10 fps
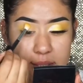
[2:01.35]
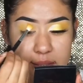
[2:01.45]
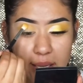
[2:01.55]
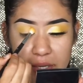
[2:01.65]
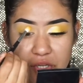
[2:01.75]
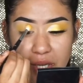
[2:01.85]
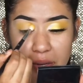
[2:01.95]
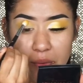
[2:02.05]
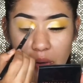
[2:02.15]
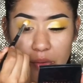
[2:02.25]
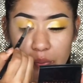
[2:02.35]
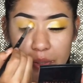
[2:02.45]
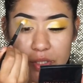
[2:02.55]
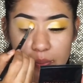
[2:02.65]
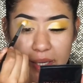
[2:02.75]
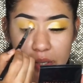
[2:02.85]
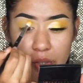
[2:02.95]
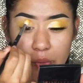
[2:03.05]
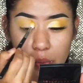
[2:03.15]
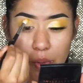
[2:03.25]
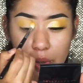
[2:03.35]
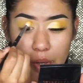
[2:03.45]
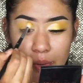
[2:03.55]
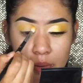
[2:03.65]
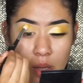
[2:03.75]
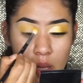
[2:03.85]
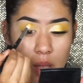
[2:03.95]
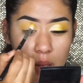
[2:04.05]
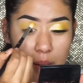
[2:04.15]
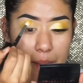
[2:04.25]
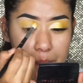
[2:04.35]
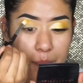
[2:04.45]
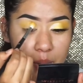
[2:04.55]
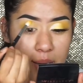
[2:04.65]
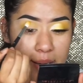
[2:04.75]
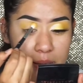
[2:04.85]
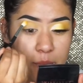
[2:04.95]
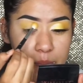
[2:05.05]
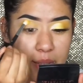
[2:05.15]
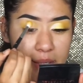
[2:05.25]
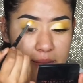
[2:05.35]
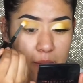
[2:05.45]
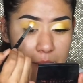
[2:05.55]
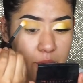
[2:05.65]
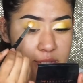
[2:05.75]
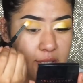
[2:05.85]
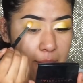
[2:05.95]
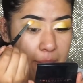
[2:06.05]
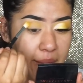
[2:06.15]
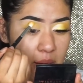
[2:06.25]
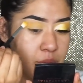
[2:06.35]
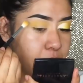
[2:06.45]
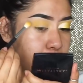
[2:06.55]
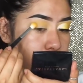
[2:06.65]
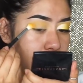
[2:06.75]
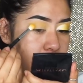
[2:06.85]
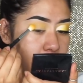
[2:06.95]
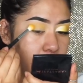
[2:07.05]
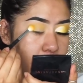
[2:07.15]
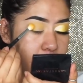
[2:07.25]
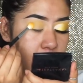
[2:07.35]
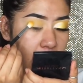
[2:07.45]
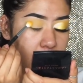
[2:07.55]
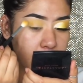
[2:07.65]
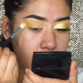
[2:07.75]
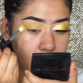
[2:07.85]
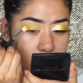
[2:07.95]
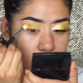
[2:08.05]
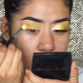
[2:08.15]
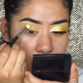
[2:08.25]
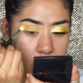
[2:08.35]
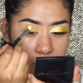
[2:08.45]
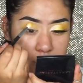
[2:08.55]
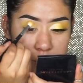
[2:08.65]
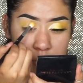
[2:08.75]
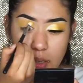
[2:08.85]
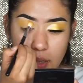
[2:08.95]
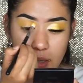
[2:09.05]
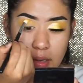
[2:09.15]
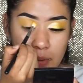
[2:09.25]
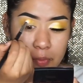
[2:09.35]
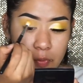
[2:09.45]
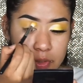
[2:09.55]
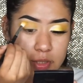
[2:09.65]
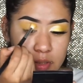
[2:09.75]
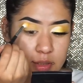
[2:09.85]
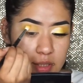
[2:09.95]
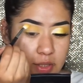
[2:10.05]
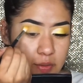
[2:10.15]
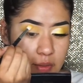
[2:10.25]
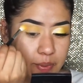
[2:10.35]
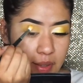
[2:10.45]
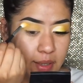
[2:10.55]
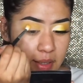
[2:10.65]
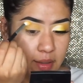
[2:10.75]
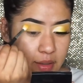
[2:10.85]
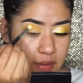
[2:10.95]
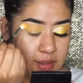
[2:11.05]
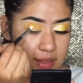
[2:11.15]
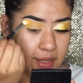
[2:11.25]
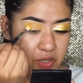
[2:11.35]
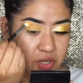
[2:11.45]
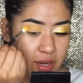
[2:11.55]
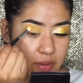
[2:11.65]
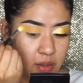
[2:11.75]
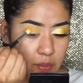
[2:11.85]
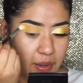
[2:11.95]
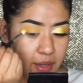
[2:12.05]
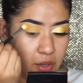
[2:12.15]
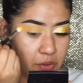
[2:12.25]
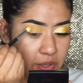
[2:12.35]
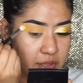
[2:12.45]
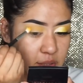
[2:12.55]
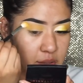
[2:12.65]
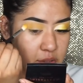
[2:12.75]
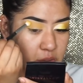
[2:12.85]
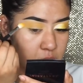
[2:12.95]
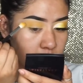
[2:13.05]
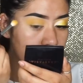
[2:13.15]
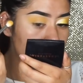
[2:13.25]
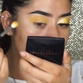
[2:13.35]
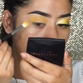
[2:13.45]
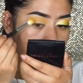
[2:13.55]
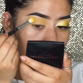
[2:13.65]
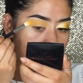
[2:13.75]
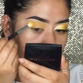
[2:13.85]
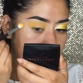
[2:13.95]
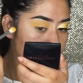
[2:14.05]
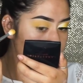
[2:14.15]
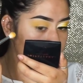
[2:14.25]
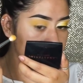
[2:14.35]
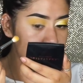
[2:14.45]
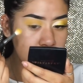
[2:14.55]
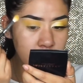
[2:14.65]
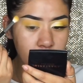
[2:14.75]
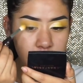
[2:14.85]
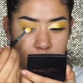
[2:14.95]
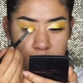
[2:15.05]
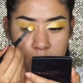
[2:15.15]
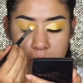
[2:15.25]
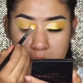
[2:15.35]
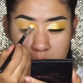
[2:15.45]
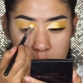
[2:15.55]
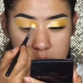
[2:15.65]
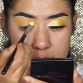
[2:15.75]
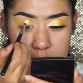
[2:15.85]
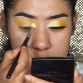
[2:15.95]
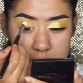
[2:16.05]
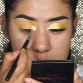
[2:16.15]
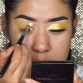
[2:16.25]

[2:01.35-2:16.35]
this eyeshadow all the way to my inner corner, but I am applying the most amount right here in the outer corner. And I'm going to continue applying this eyeshadow on my crease until I am content with the way it looks.